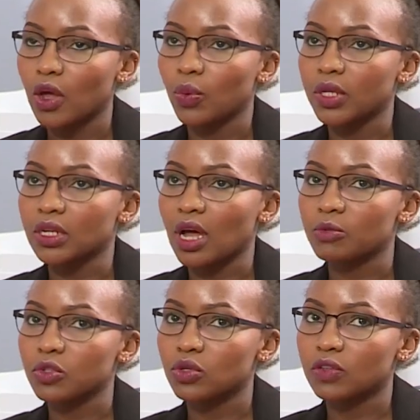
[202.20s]
when it
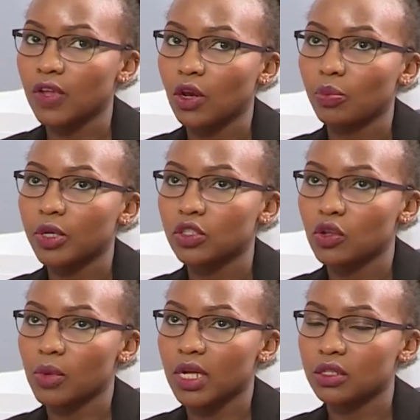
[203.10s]
comes to
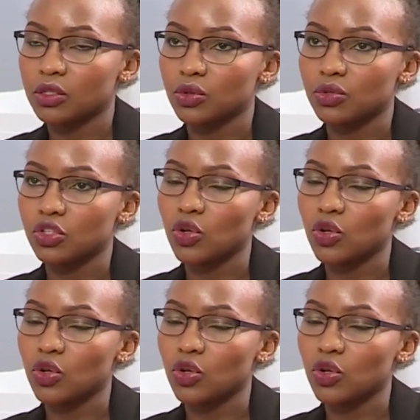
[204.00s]
developmental milestones,